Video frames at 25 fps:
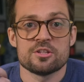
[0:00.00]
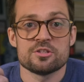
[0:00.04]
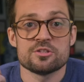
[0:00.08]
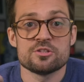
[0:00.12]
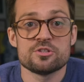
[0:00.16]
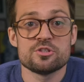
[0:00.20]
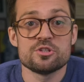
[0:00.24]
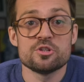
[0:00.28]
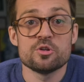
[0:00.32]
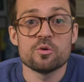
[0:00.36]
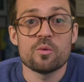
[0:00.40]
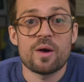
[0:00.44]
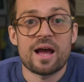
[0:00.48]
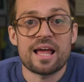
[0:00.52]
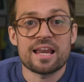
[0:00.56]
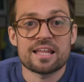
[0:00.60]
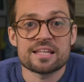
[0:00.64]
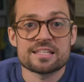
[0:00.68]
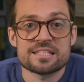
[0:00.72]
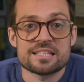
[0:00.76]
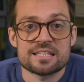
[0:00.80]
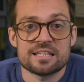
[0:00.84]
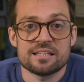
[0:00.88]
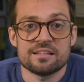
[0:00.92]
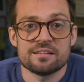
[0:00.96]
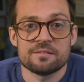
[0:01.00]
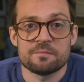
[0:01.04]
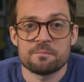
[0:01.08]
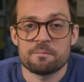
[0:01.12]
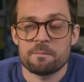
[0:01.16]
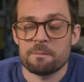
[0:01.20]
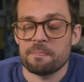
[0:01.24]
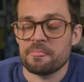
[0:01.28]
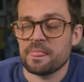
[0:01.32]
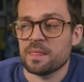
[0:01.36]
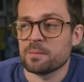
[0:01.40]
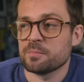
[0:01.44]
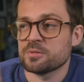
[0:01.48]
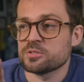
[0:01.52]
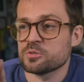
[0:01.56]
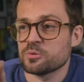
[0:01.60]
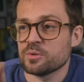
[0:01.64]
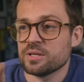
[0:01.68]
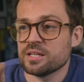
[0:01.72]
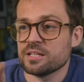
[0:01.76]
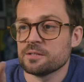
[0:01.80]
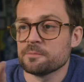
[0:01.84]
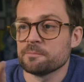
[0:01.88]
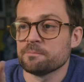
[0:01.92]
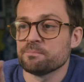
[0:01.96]
duality
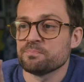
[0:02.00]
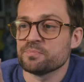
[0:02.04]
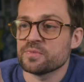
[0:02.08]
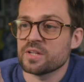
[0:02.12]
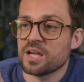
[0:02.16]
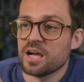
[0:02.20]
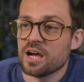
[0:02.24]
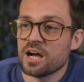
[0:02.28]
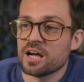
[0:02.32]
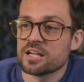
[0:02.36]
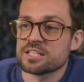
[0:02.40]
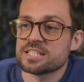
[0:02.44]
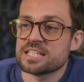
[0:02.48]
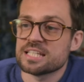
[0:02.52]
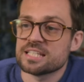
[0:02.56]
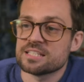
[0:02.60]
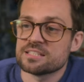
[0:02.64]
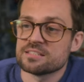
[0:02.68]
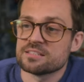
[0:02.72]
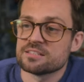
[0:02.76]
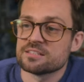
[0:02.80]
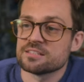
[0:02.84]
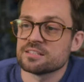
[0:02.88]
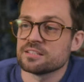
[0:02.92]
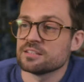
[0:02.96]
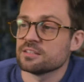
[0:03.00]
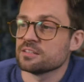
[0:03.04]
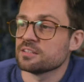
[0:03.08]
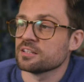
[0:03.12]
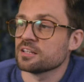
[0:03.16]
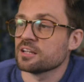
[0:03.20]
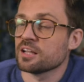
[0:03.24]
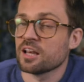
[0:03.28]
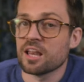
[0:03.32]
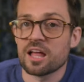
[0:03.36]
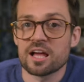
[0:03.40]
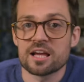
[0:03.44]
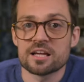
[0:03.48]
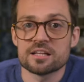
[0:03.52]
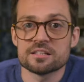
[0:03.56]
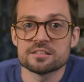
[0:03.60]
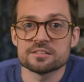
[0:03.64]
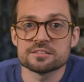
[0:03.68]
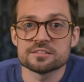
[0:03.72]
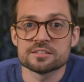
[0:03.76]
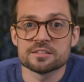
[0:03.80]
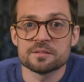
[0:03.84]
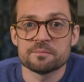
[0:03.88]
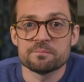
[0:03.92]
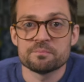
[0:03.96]
between artists and the
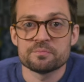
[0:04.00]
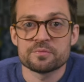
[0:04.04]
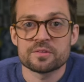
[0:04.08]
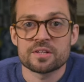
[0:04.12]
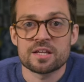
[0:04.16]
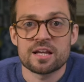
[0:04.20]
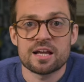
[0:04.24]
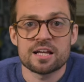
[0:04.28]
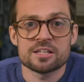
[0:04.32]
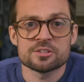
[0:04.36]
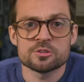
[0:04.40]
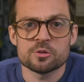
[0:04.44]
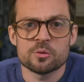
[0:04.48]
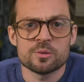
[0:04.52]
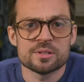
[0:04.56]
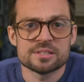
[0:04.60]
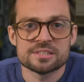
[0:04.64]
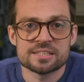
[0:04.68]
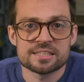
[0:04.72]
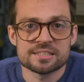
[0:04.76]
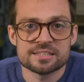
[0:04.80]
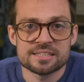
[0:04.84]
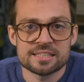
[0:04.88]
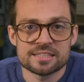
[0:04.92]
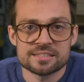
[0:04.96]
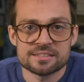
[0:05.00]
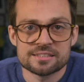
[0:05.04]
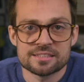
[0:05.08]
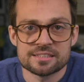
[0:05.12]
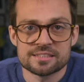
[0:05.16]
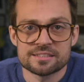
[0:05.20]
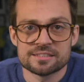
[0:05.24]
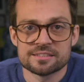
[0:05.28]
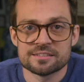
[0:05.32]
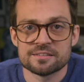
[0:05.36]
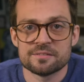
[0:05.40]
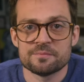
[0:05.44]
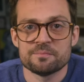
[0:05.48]
client has always existed,